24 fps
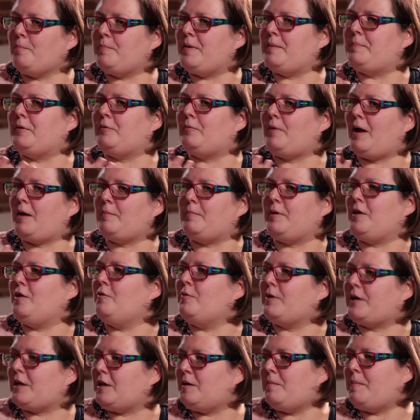people around me who
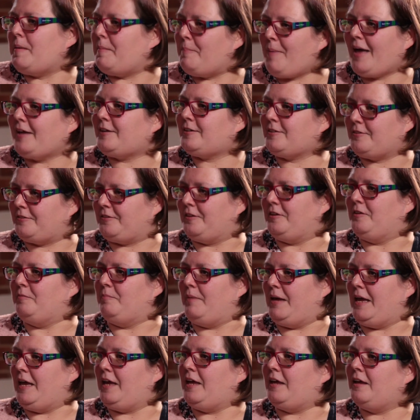are going to be better than
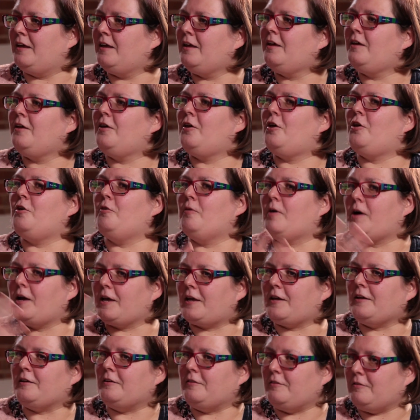me, who I
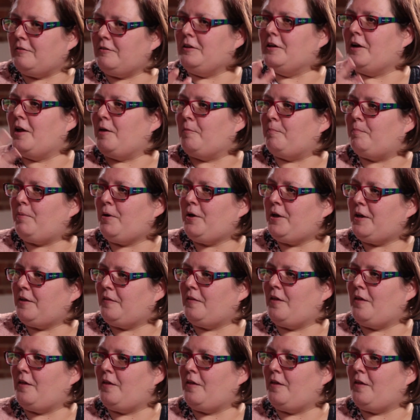can, put in